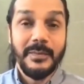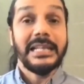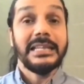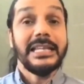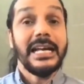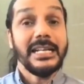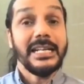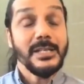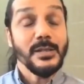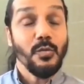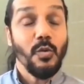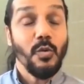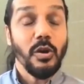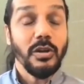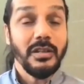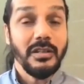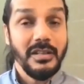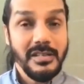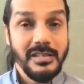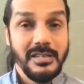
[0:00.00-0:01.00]
And that is
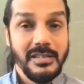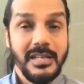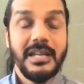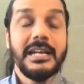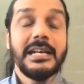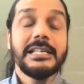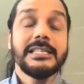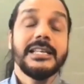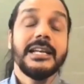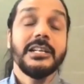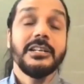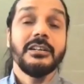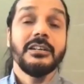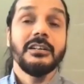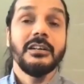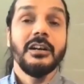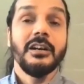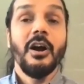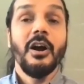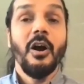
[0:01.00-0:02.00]
what this
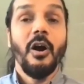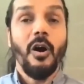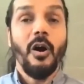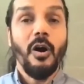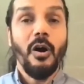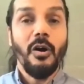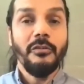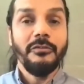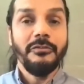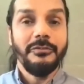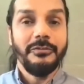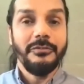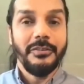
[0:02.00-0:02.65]
Center of